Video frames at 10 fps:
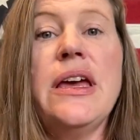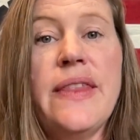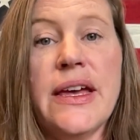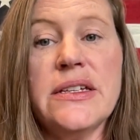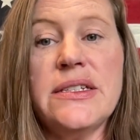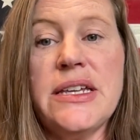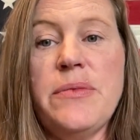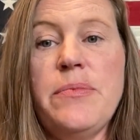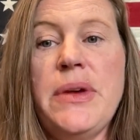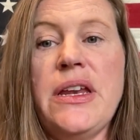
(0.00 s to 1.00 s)
In that
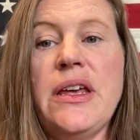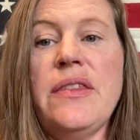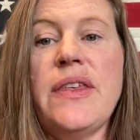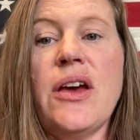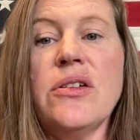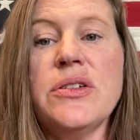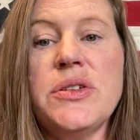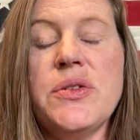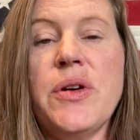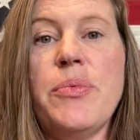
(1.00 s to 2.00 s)
same meeting, they
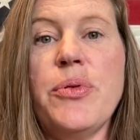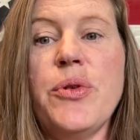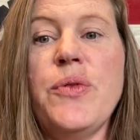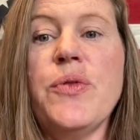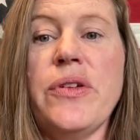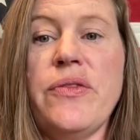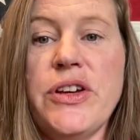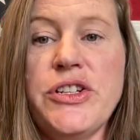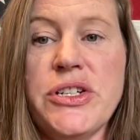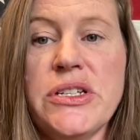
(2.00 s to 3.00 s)
also approved
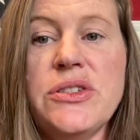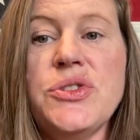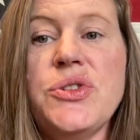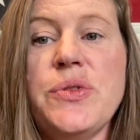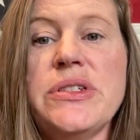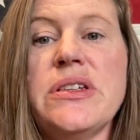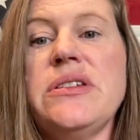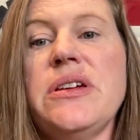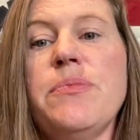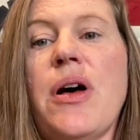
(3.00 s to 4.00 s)
revisions to
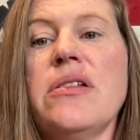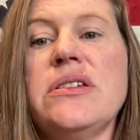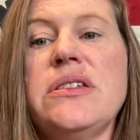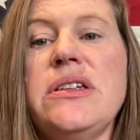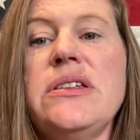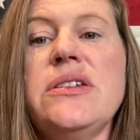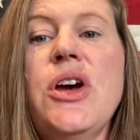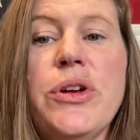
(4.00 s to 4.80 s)
existing policies,